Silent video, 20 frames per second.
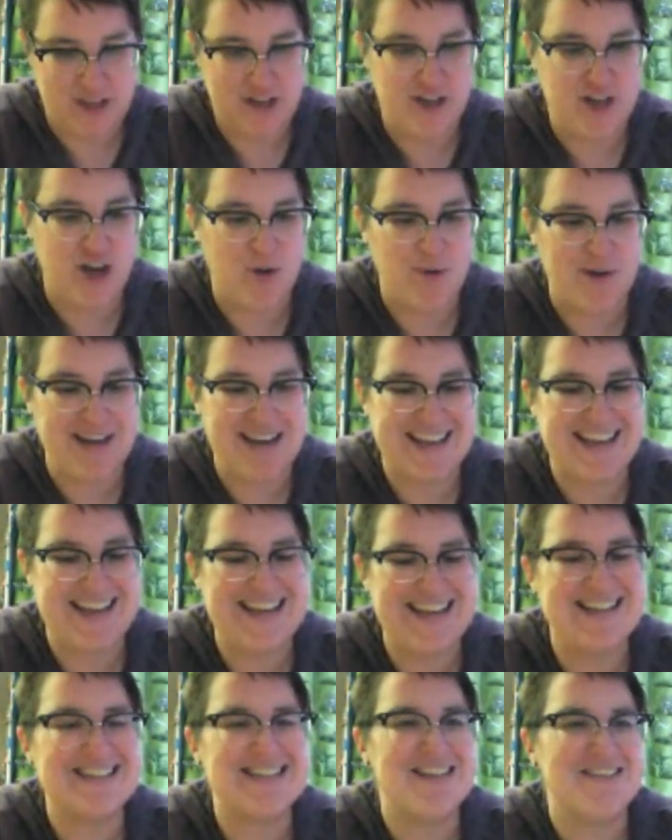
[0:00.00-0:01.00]
Go and
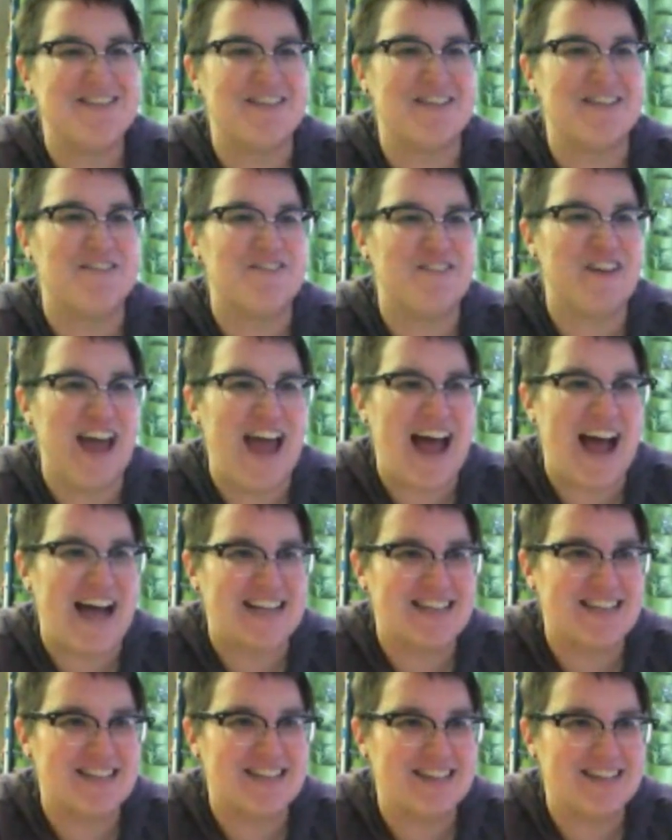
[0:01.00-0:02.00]
eat the
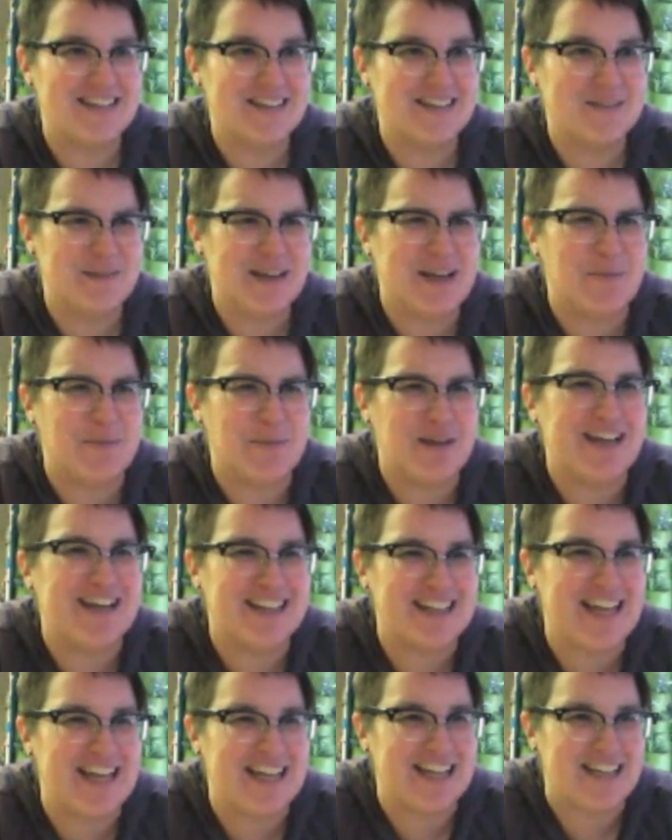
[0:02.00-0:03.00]
fat, meaning be a
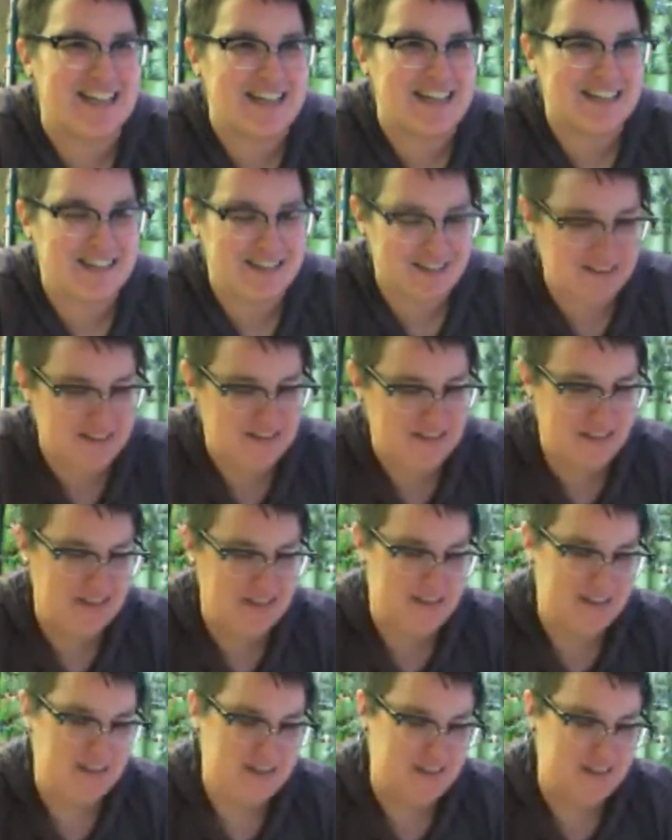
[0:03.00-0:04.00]
glutton.
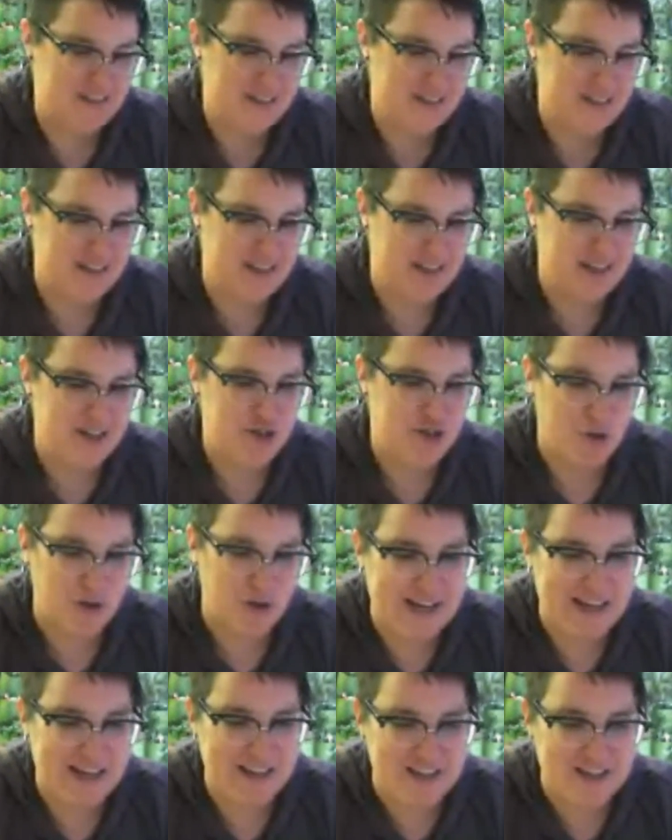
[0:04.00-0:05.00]

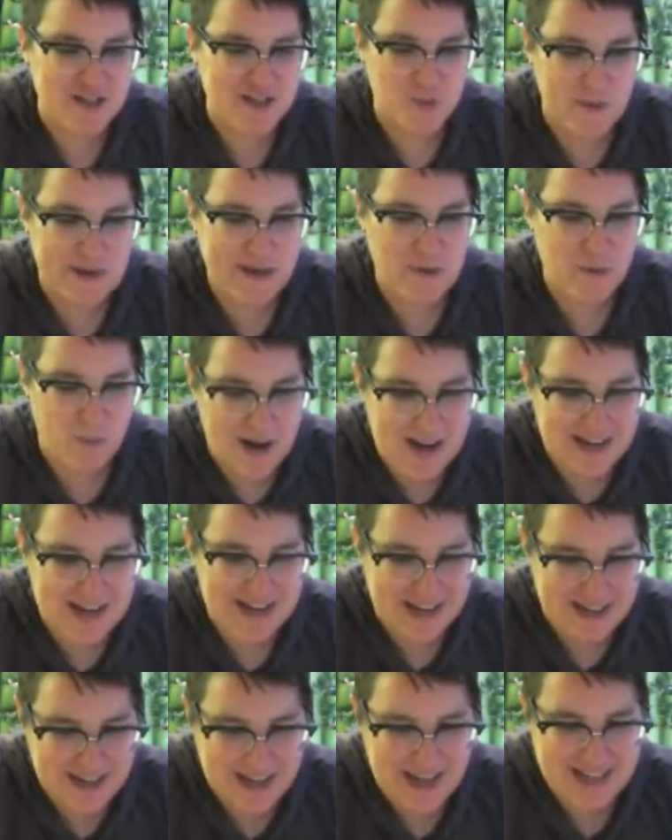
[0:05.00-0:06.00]
Drink the sweet
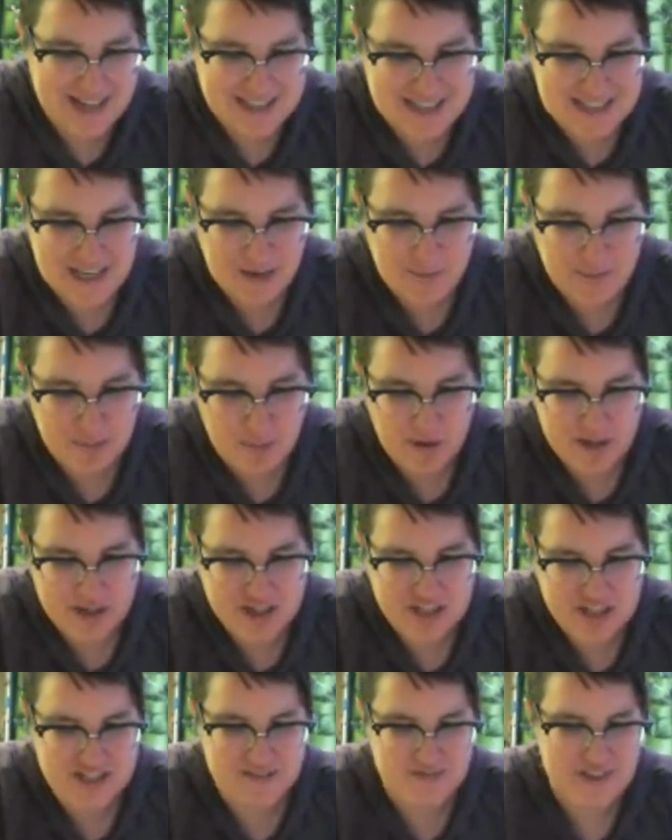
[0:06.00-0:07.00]
wine and send
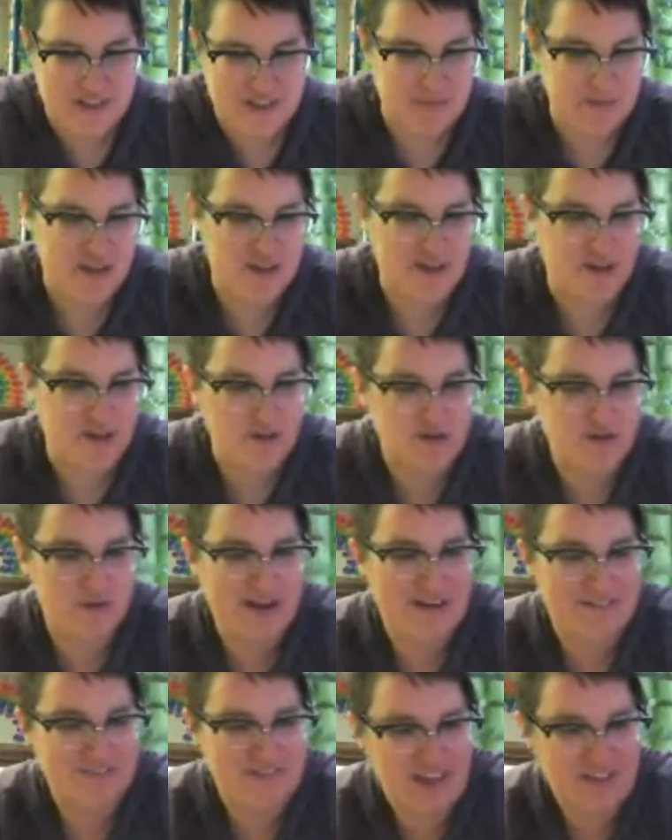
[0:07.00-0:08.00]
portions of them to those who
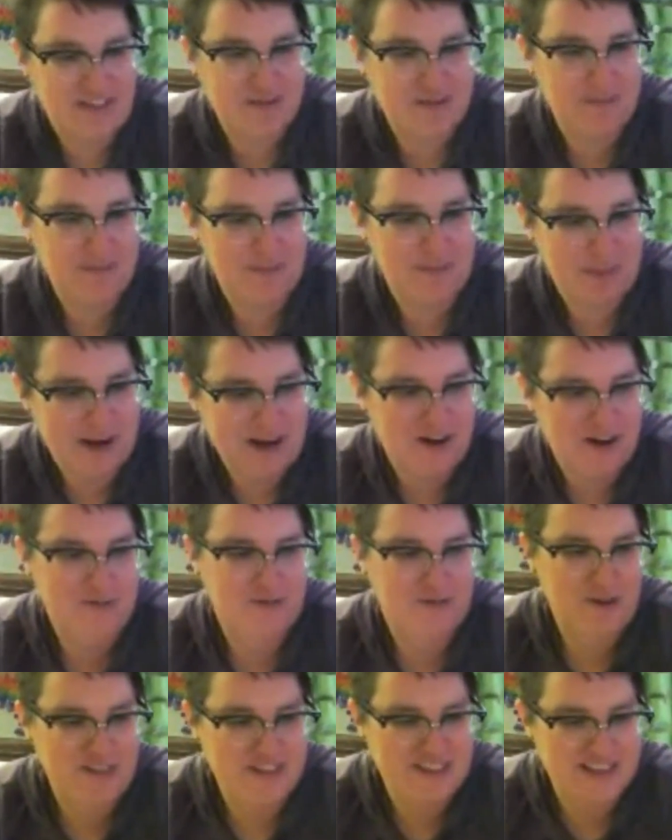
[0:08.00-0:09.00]
have nothing prepared,
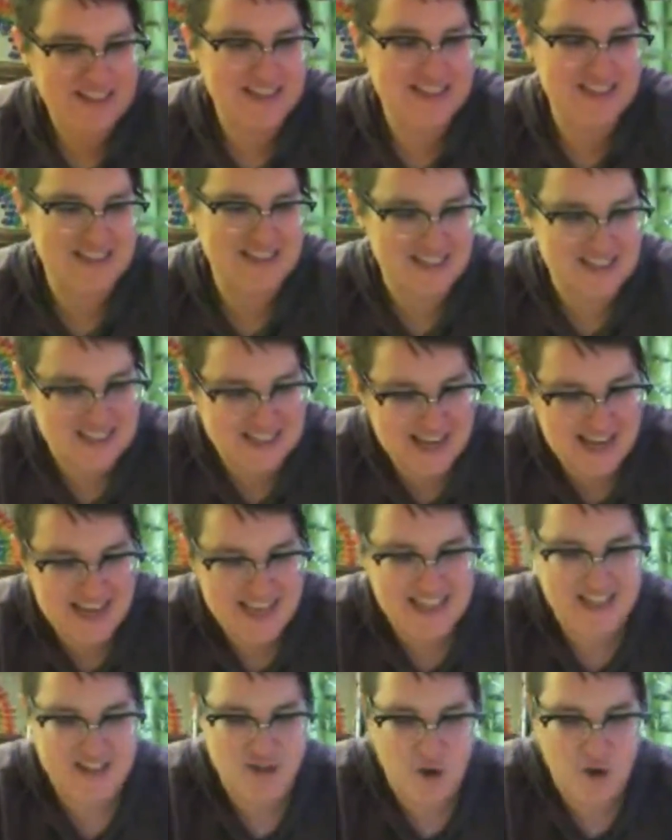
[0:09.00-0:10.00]
for this is the day
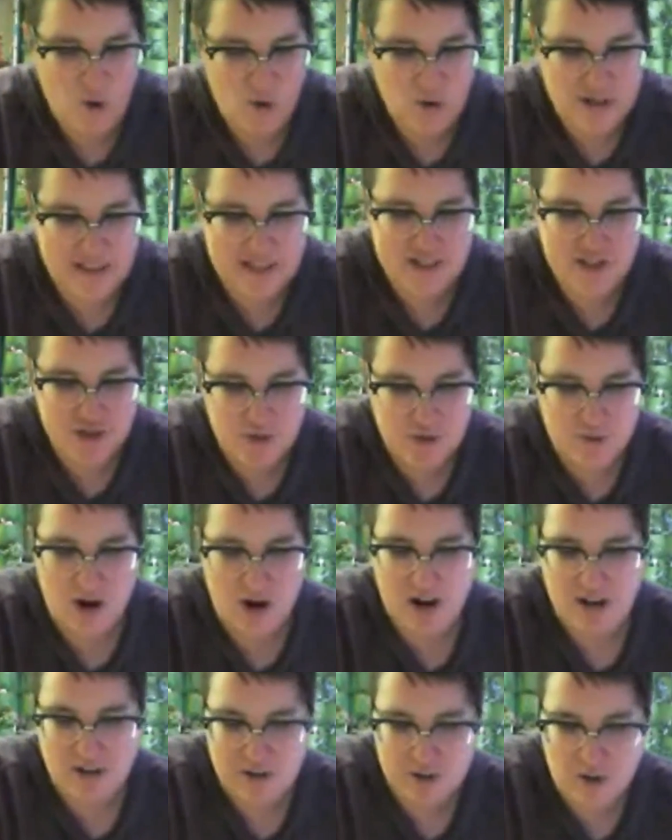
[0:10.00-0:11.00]
that is holy to
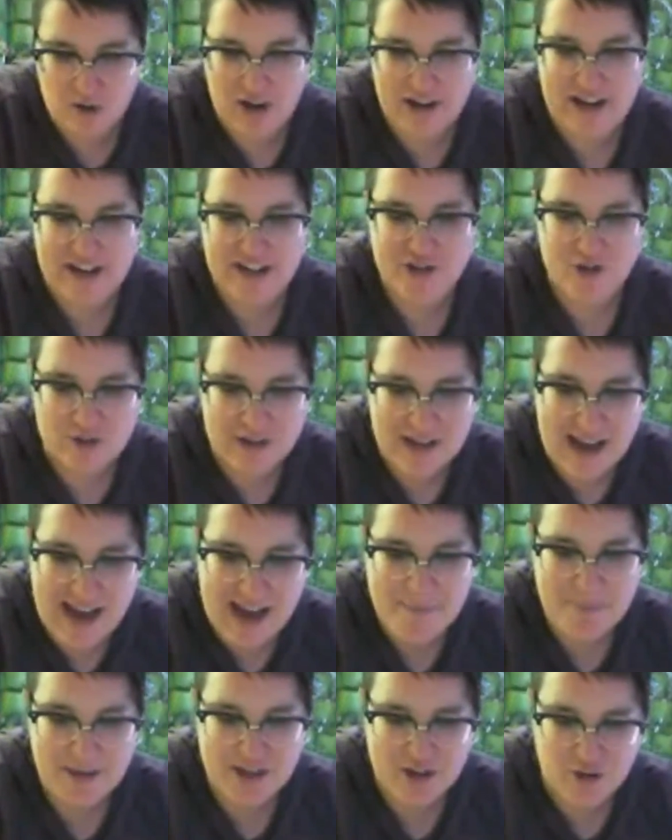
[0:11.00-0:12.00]
our Lord. Do
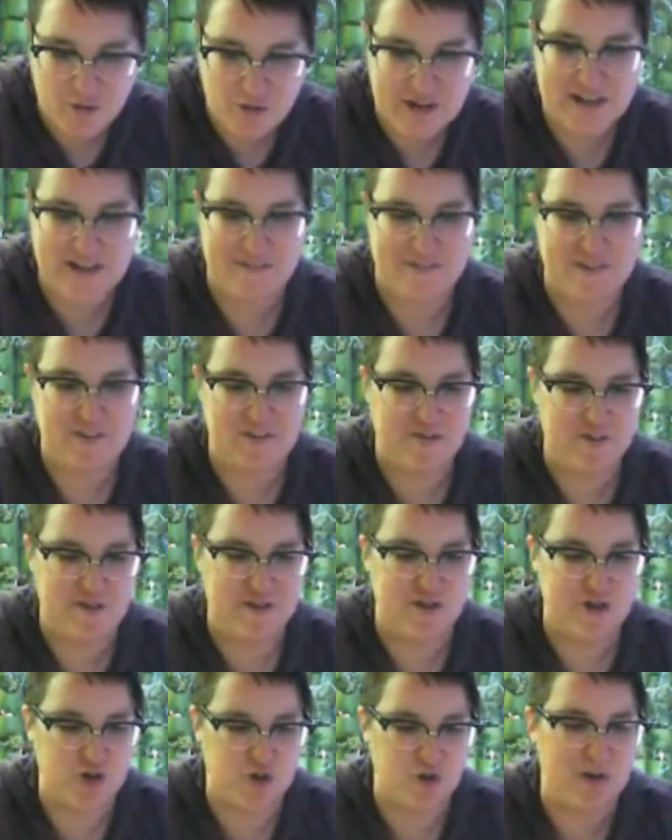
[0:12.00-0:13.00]
not be grieved, for the
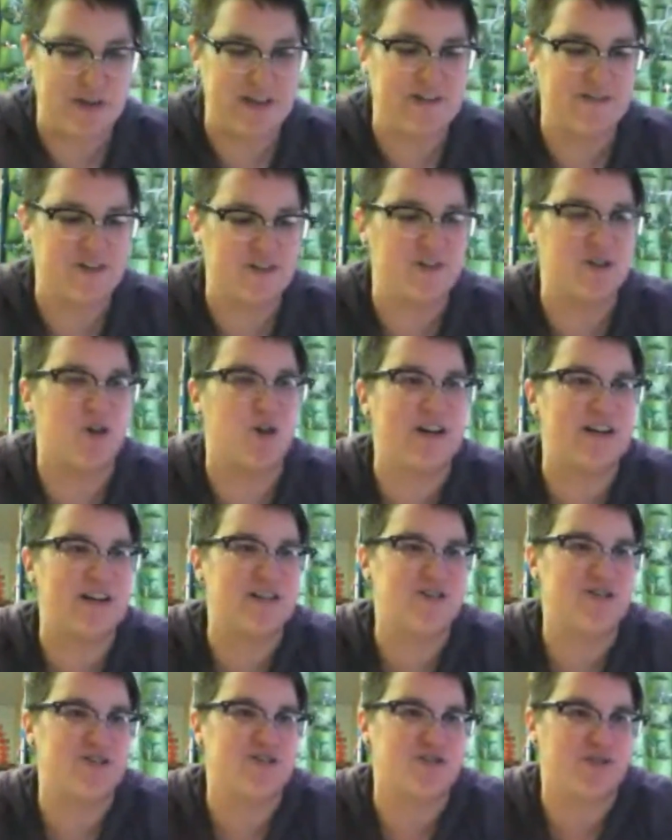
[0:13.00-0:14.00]
joy of the Lord
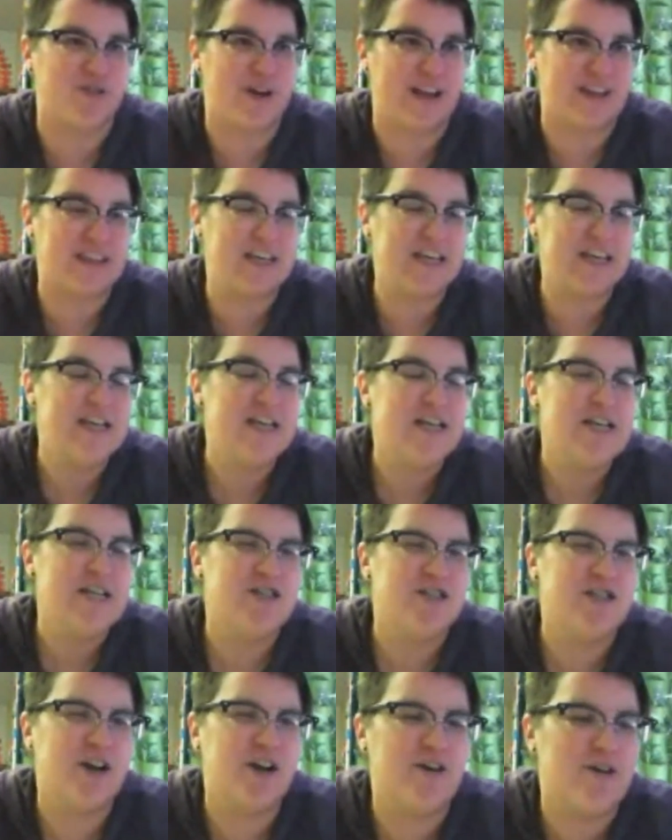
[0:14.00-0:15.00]
is your strength.
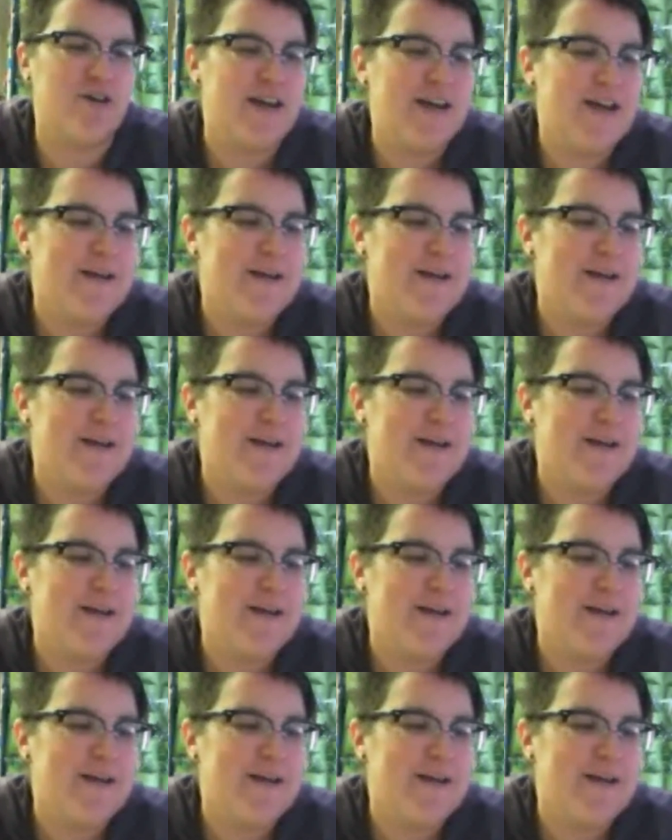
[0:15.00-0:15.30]
So